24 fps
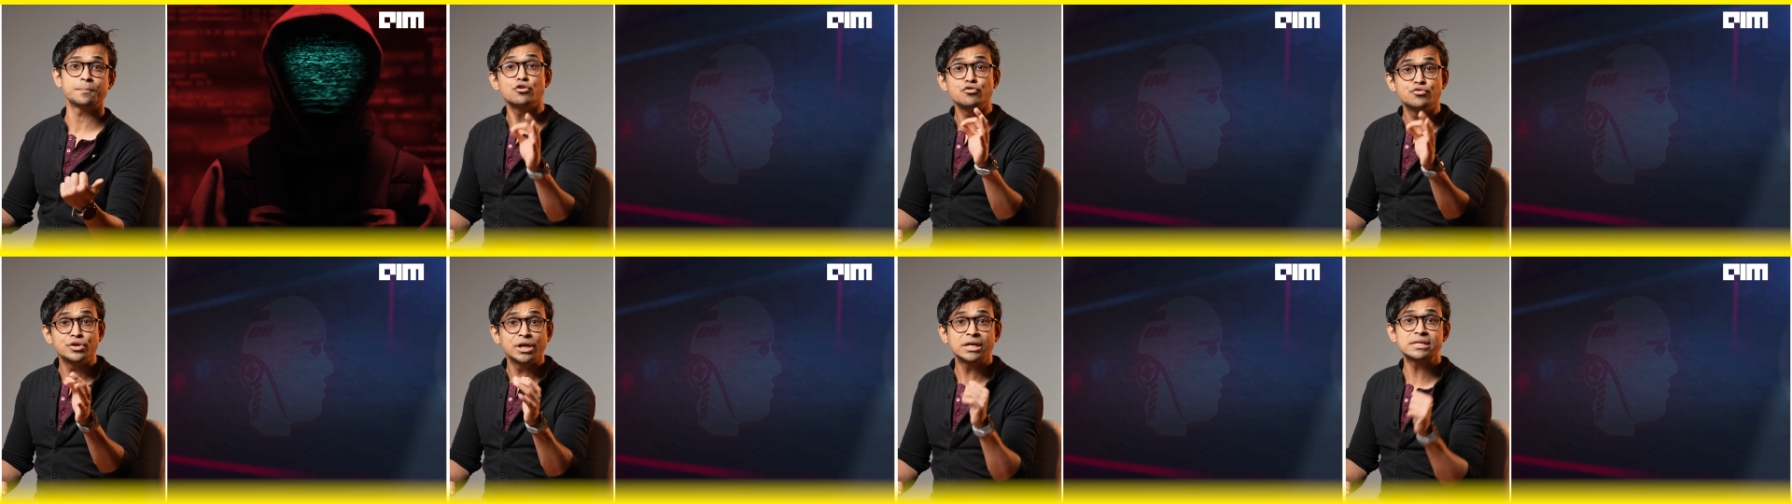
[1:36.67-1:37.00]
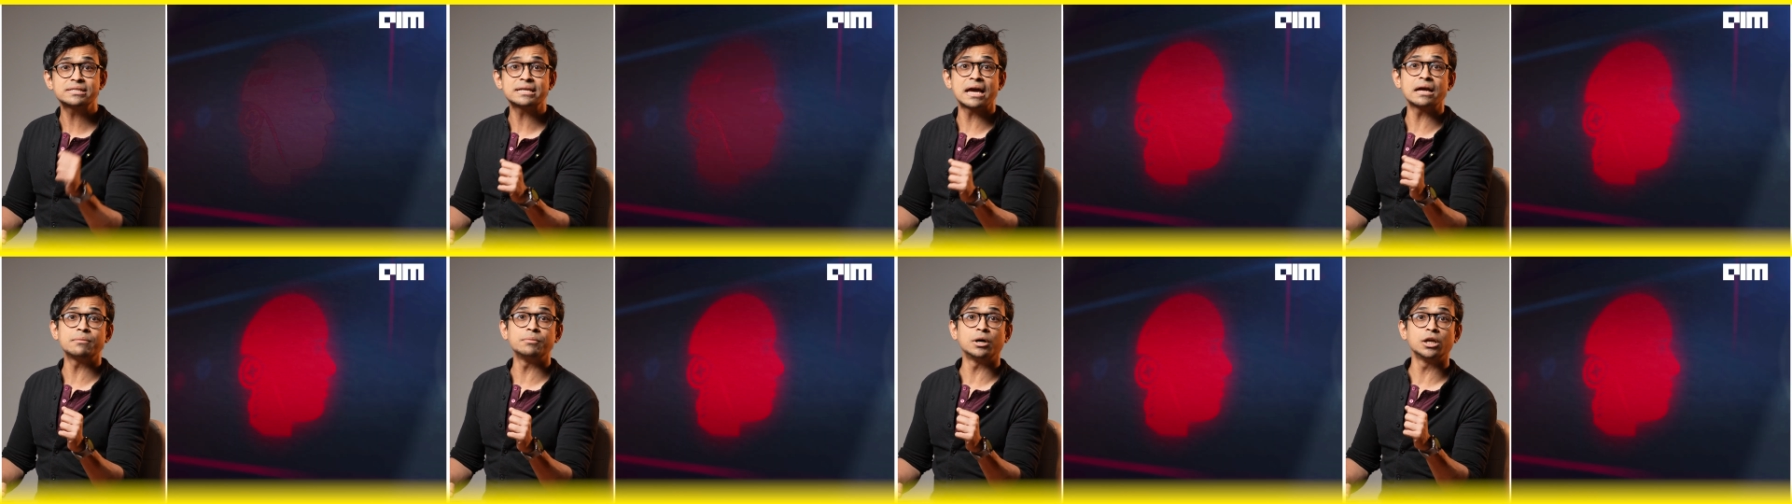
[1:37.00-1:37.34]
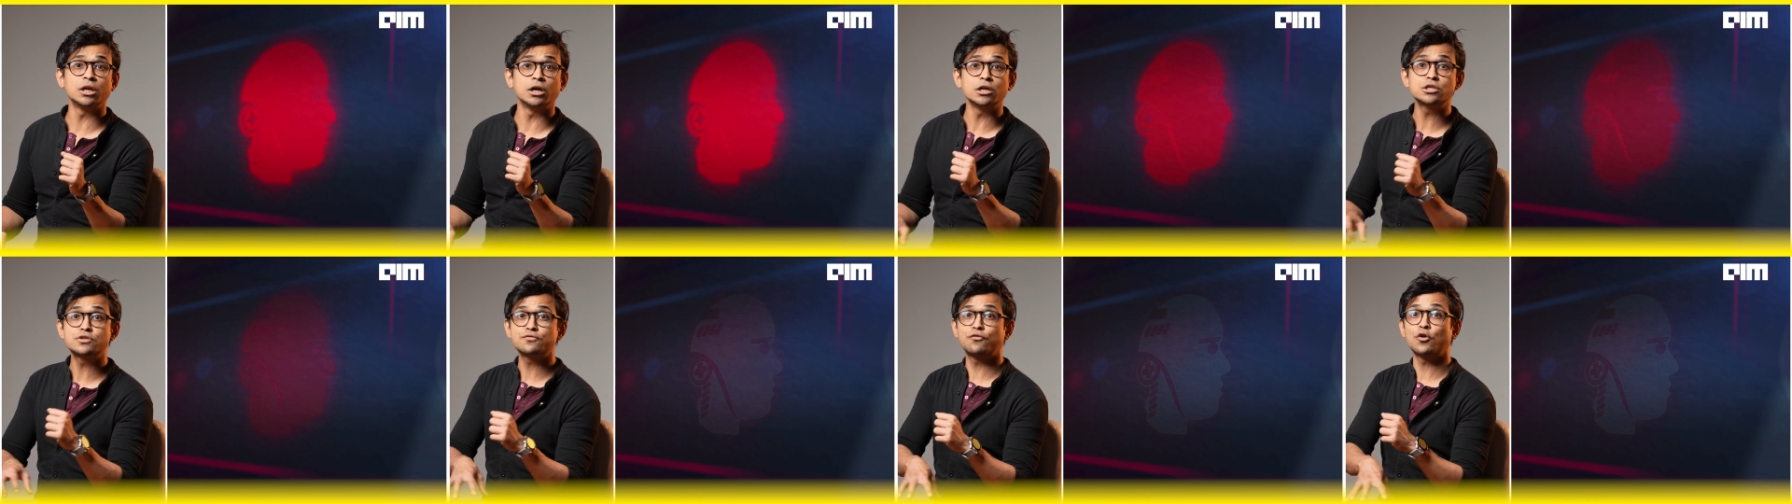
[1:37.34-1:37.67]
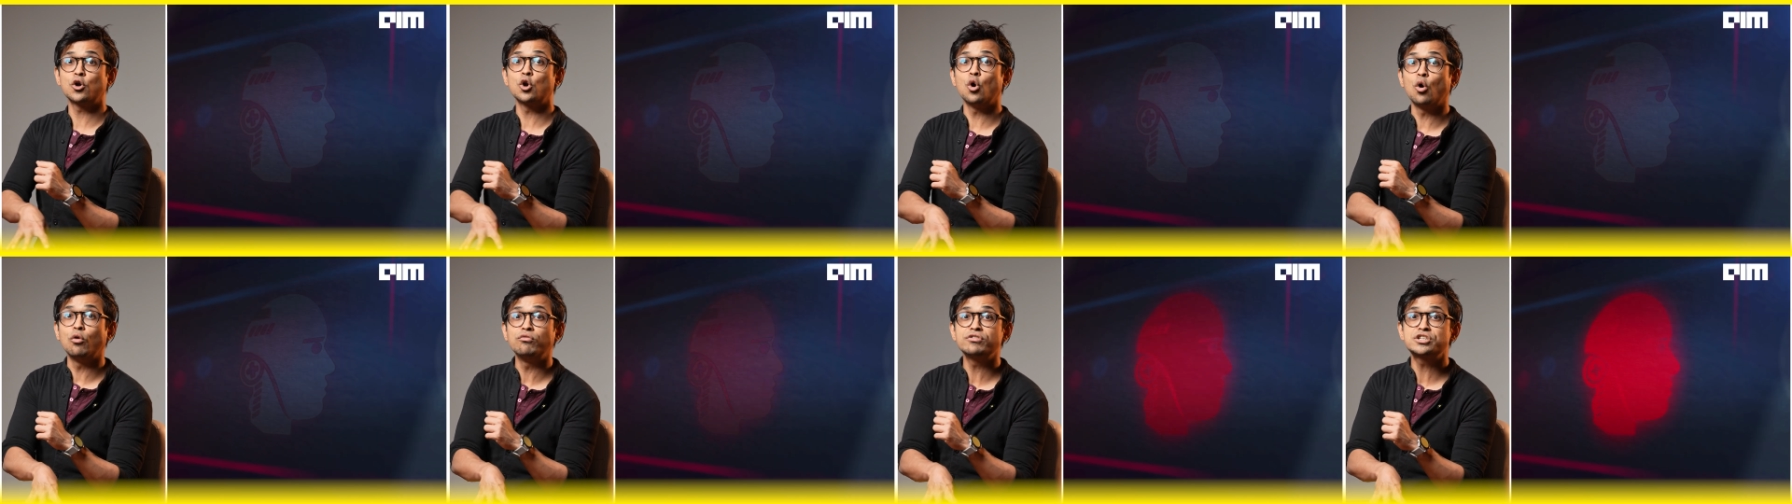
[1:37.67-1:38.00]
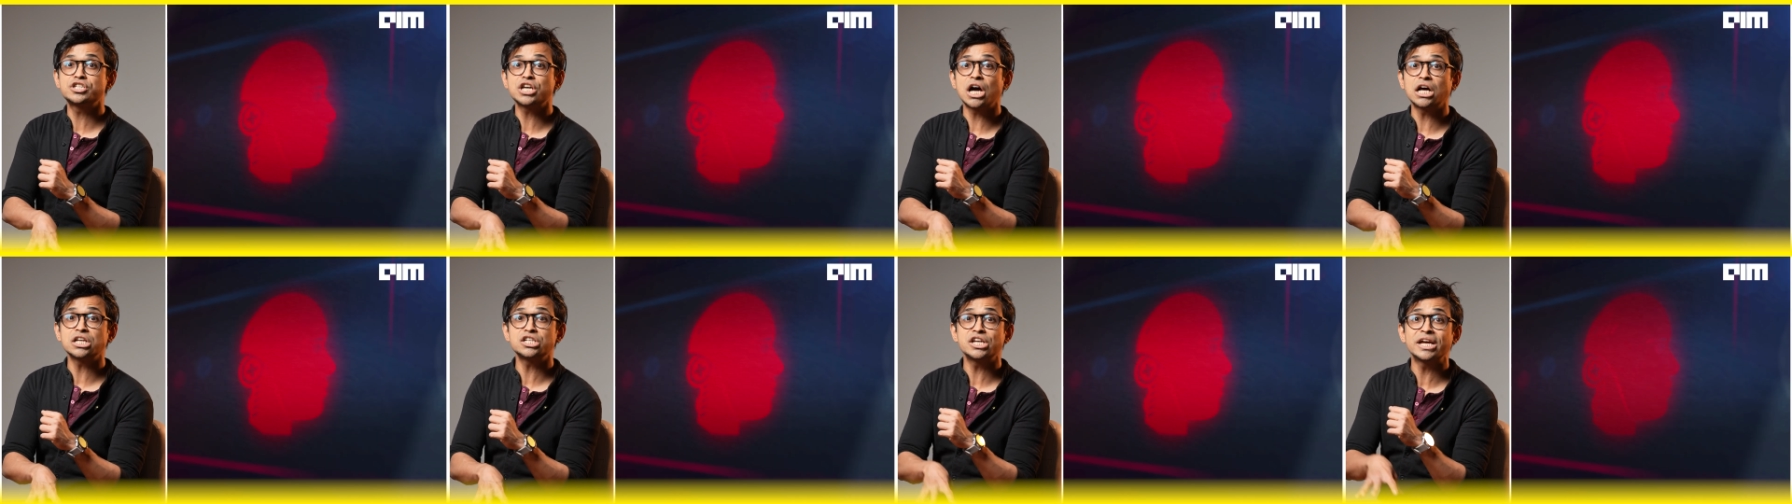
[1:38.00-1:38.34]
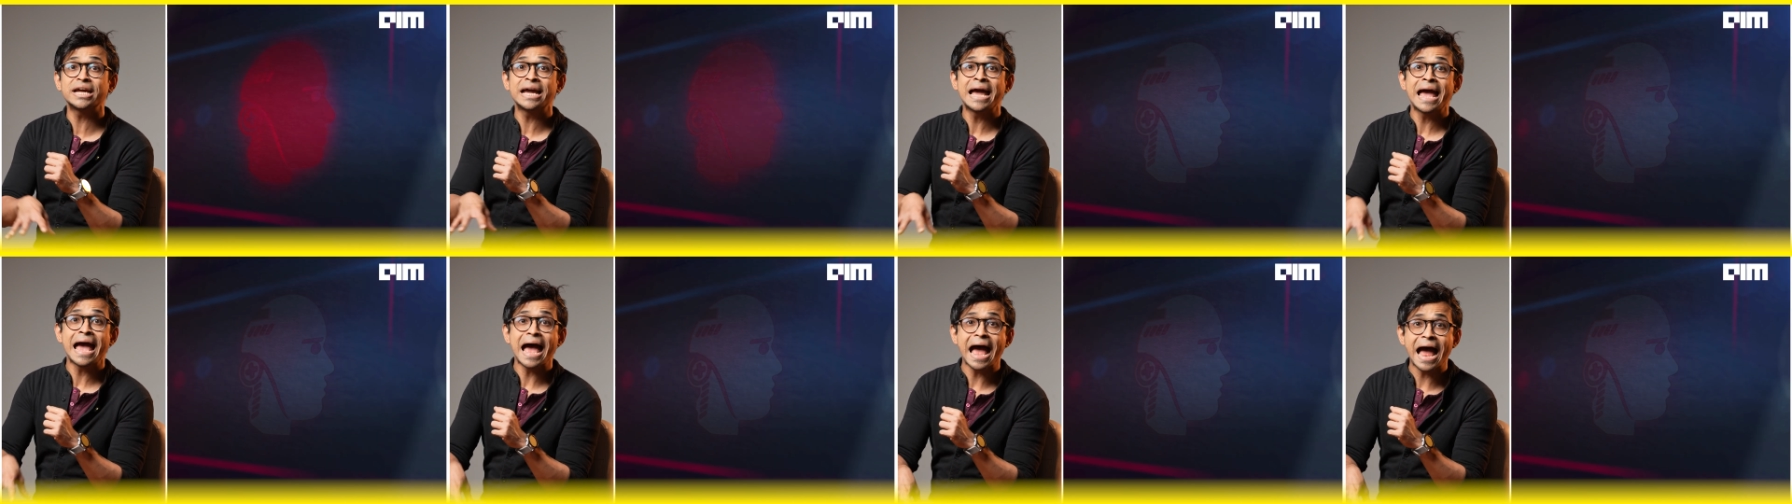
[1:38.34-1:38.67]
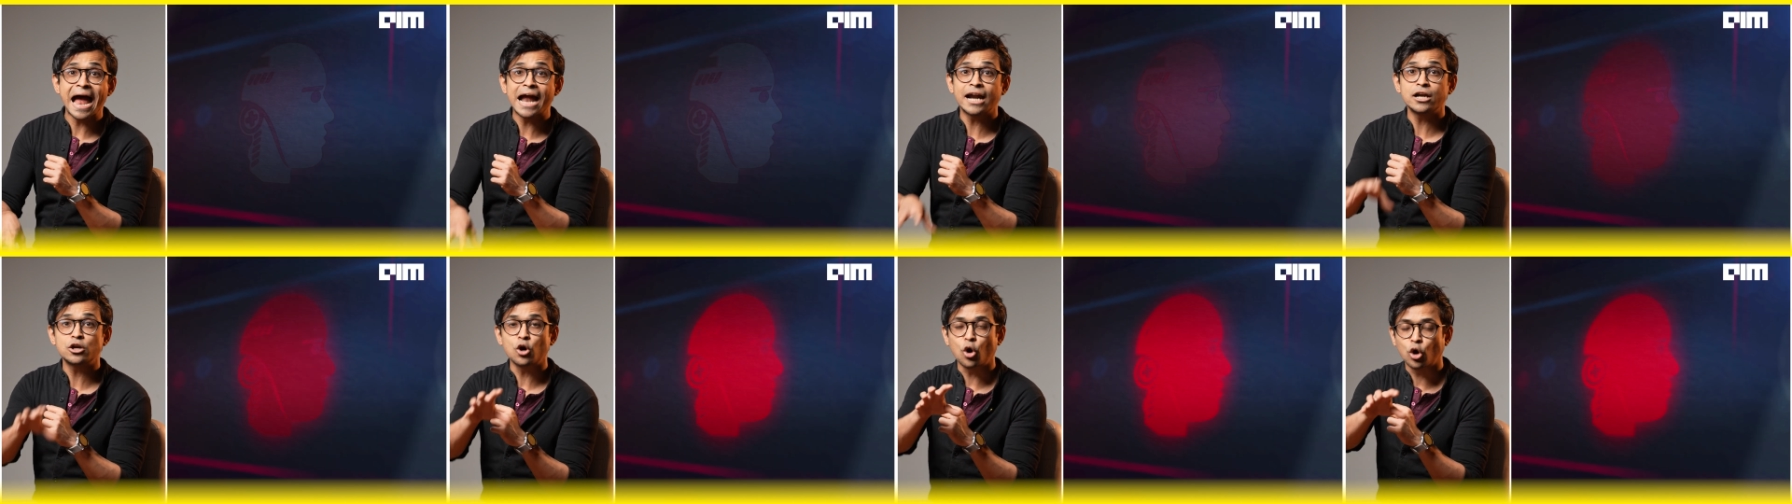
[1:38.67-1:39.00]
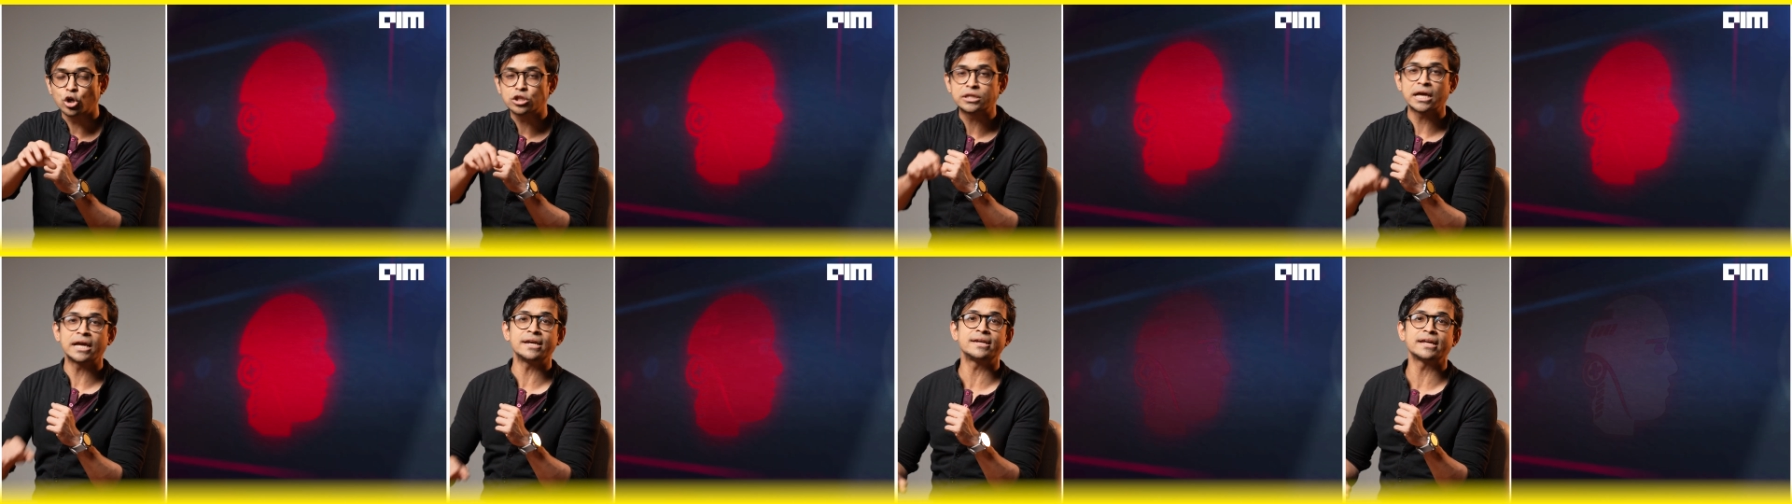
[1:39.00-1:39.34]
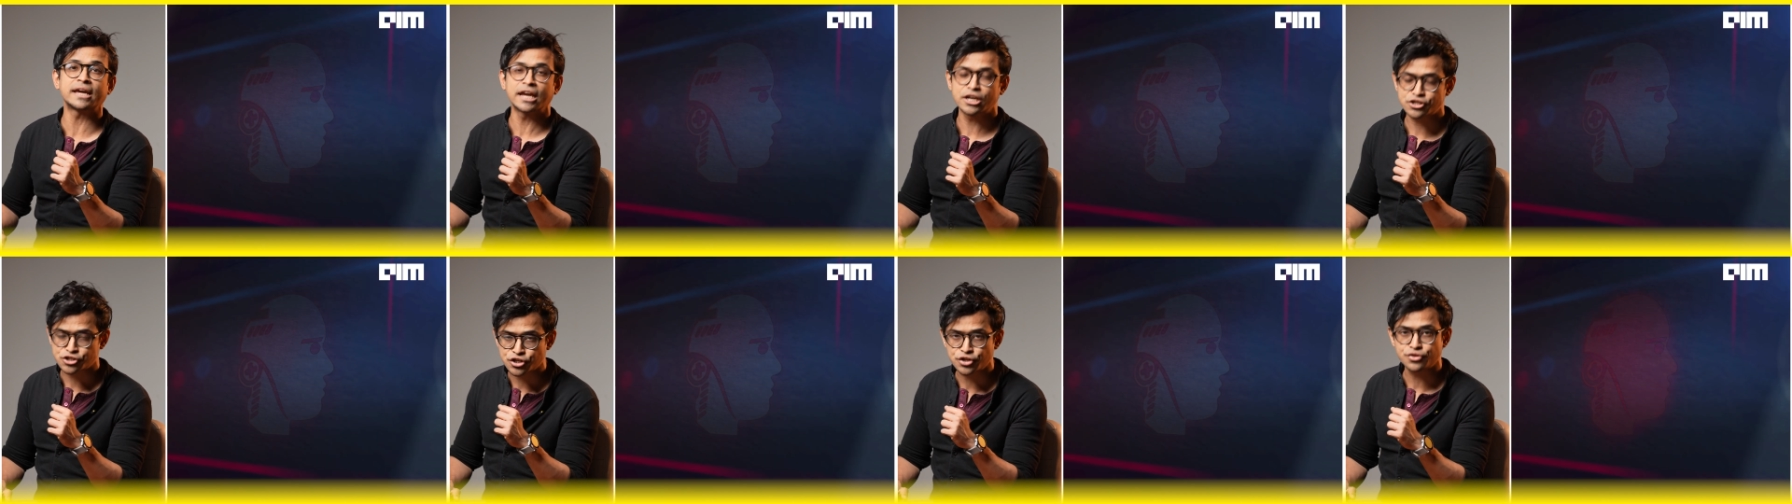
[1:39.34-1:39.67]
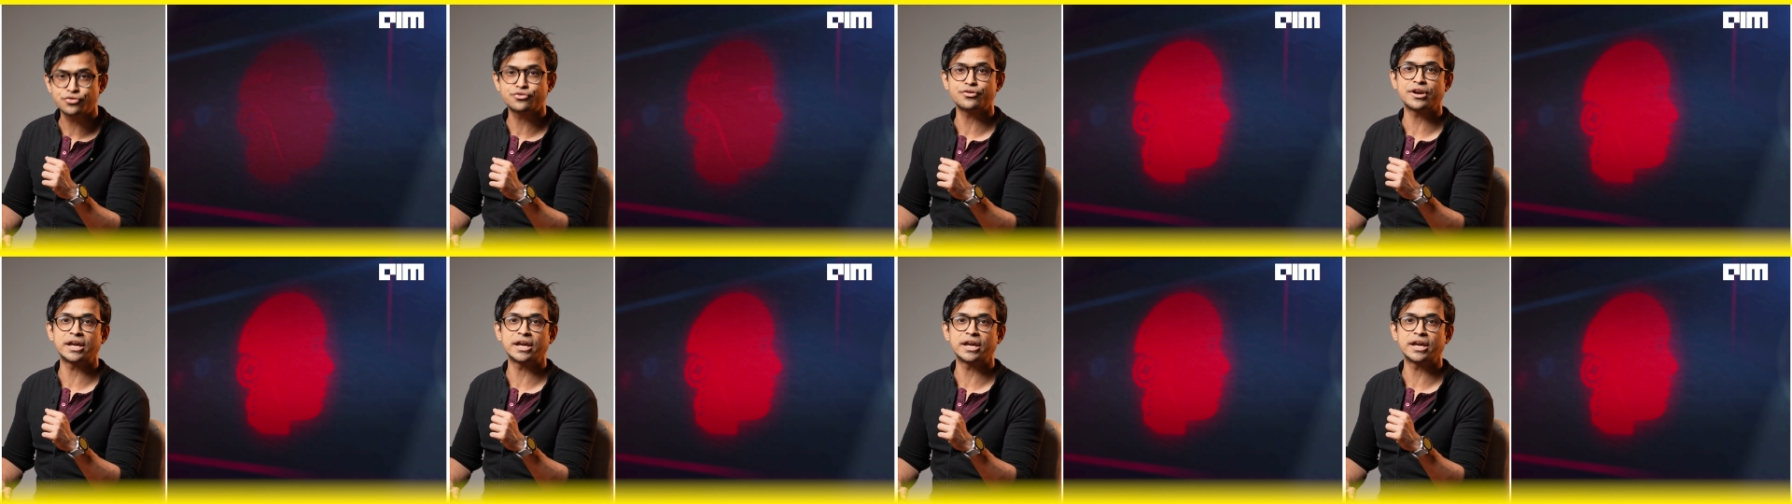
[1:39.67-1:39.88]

Real time alerts for overcharging and authentication